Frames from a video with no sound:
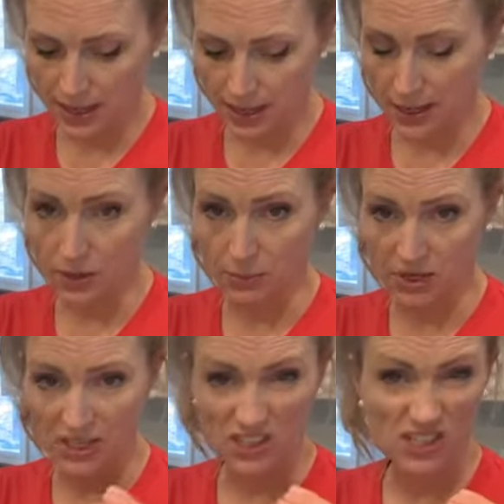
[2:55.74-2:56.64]
and I'm
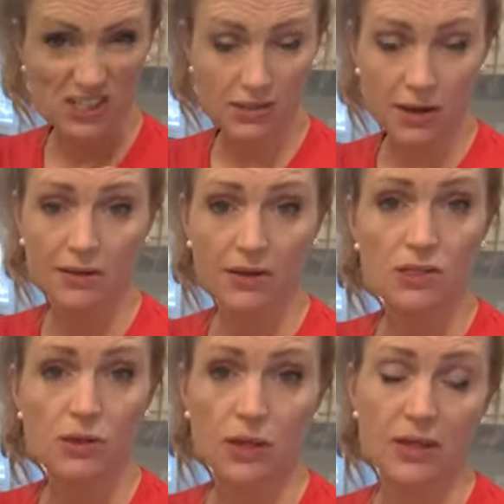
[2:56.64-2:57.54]
gonna get just started
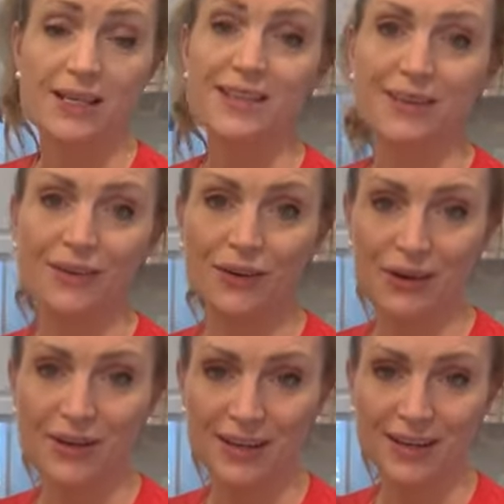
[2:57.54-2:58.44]
so that things can
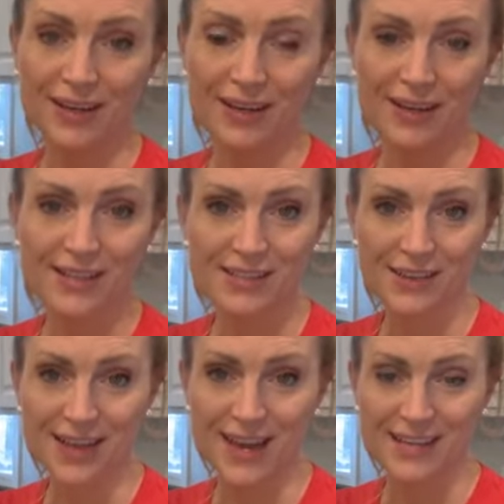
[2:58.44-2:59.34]
cook,
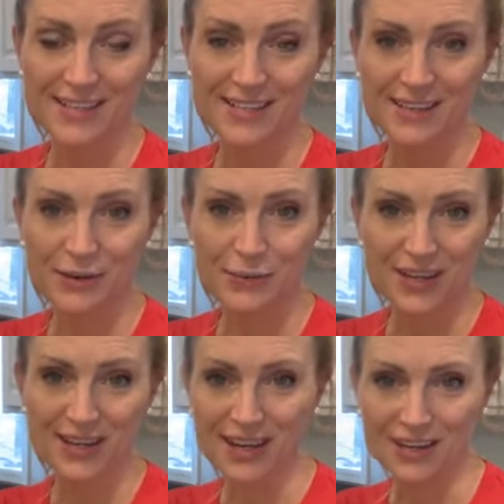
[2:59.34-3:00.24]
so that we
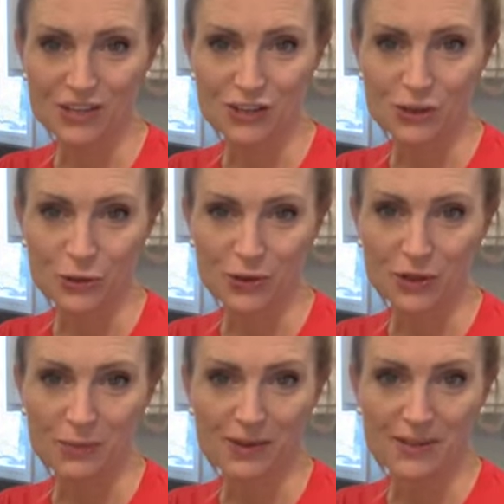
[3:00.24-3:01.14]
can kind of show you a
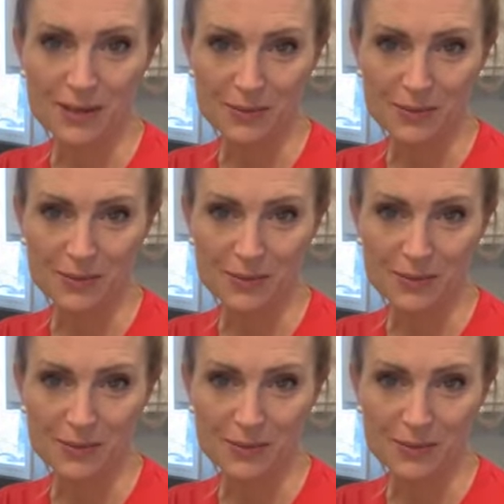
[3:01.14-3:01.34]
little bit of